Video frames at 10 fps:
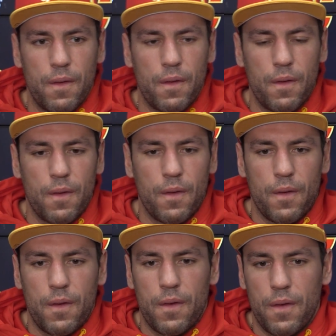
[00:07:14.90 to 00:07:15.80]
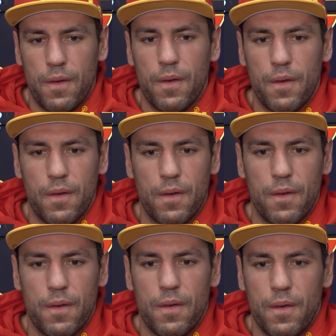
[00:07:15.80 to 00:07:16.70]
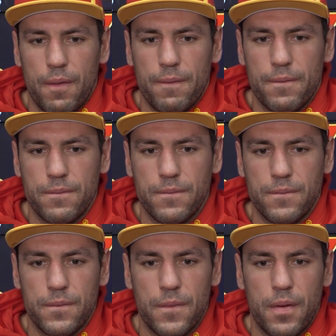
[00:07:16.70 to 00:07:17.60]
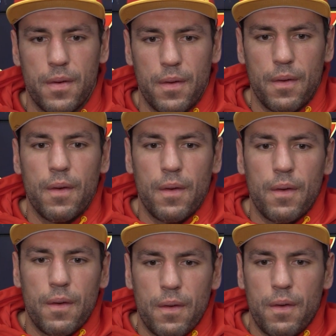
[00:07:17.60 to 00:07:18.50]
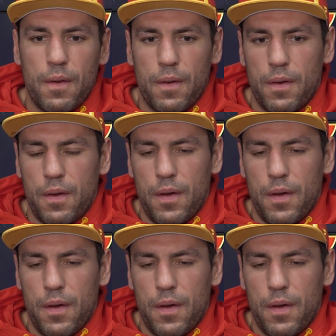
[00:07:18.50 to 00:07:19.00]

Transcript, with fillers: in terms of being grateful and wanting to savor the moments here, type of thing.